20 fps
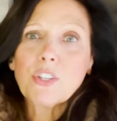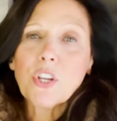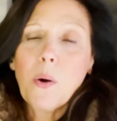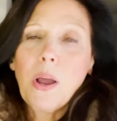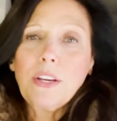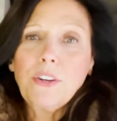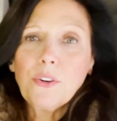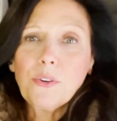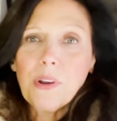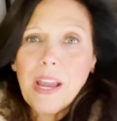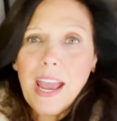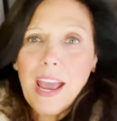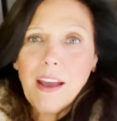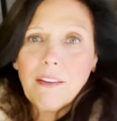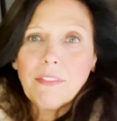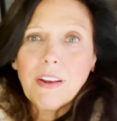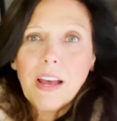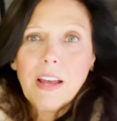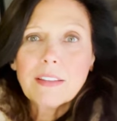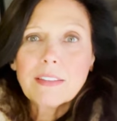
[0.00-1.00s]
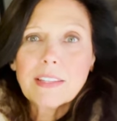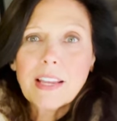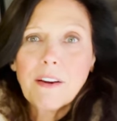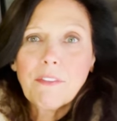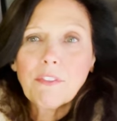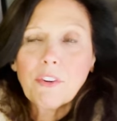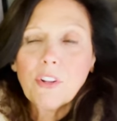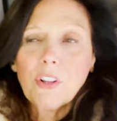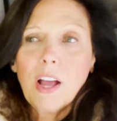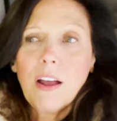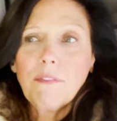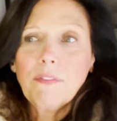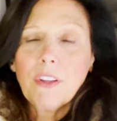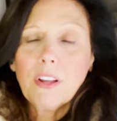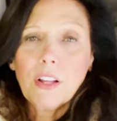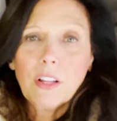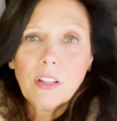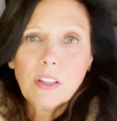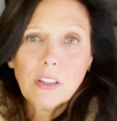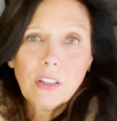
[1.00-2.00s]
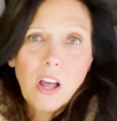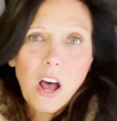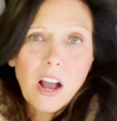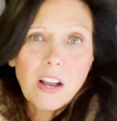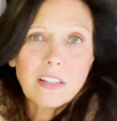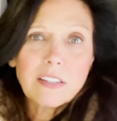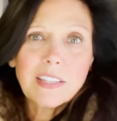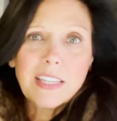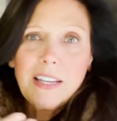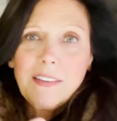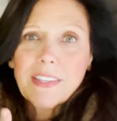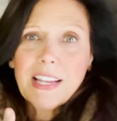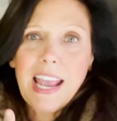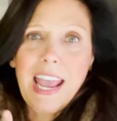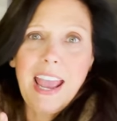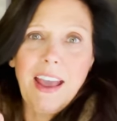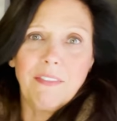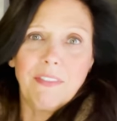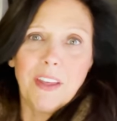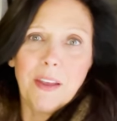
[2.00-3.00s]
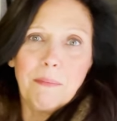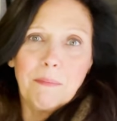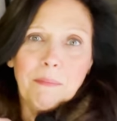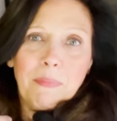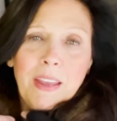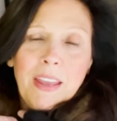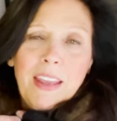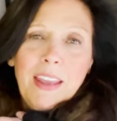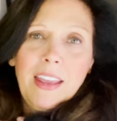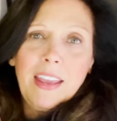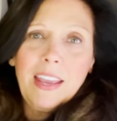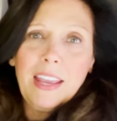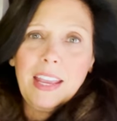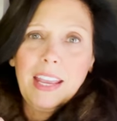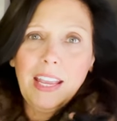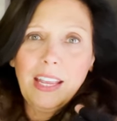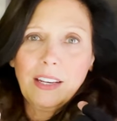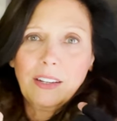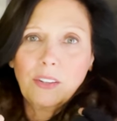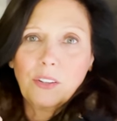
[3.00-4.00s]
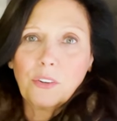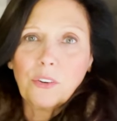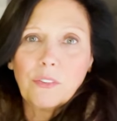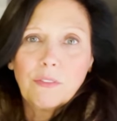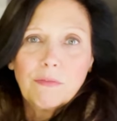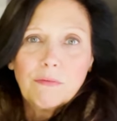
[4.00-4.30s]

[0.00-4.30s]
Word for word: So I do have several of the long sleeves. I have them in